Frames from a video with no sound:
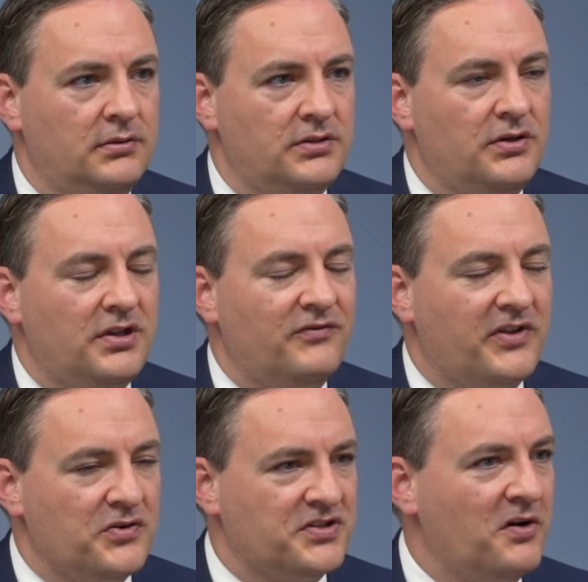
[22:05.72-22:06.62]
Do you think for
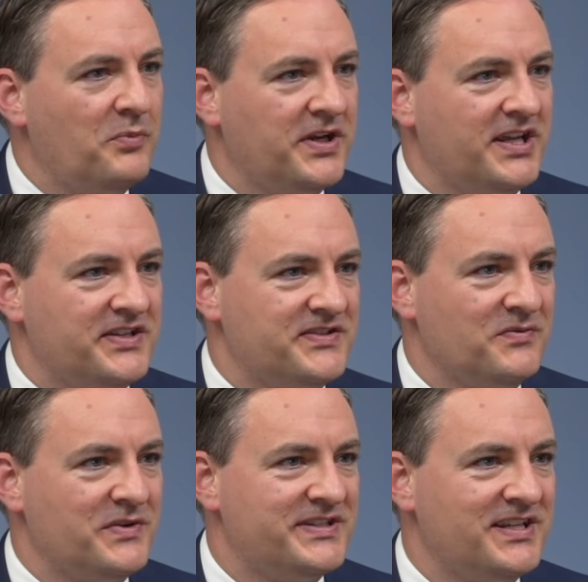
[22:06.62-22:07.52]
those companies,
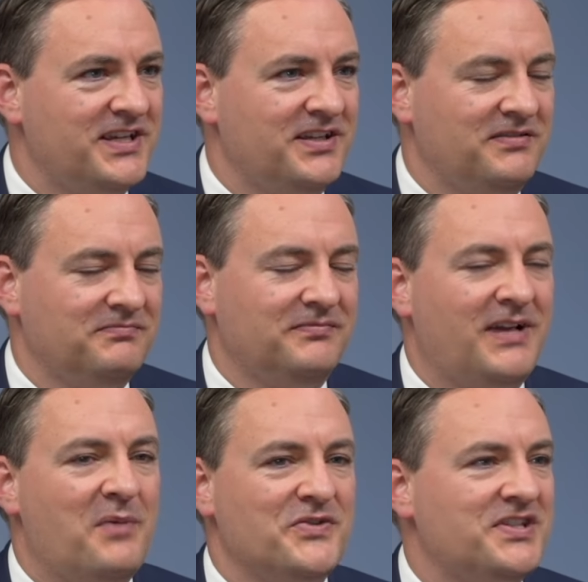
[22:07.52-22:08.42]
so we see
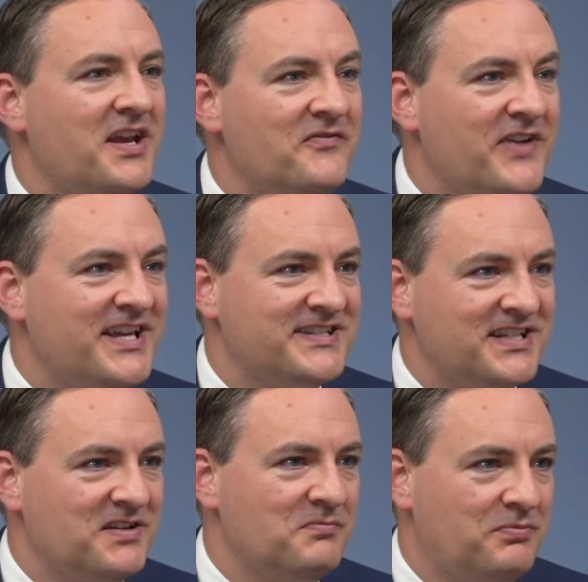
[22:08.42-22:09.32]
how much they invest
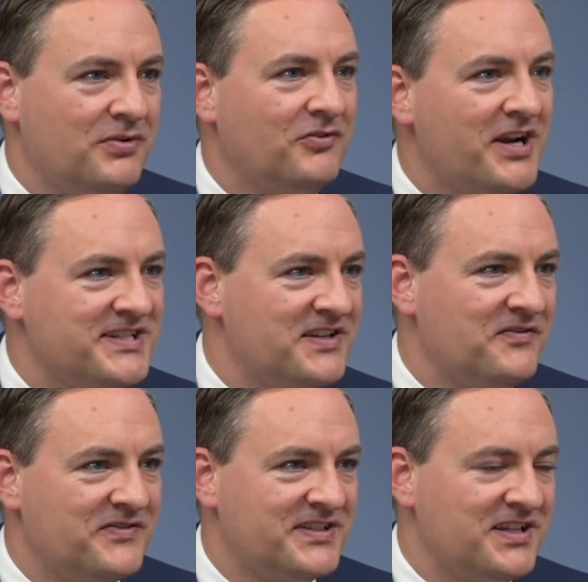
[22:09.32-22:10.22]
in progressive
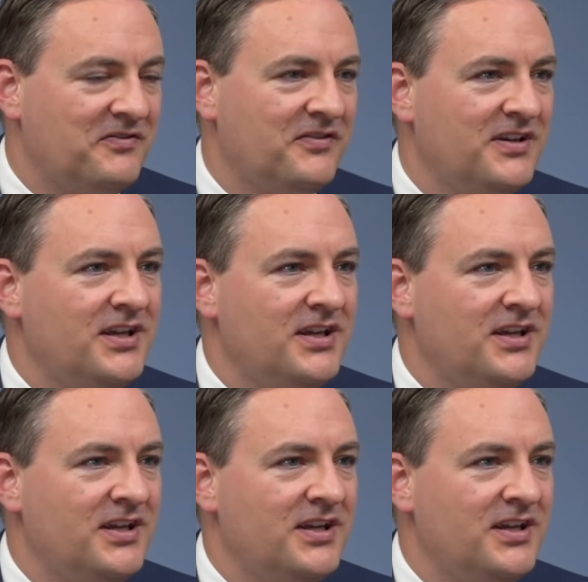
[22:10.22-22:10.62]
stuff,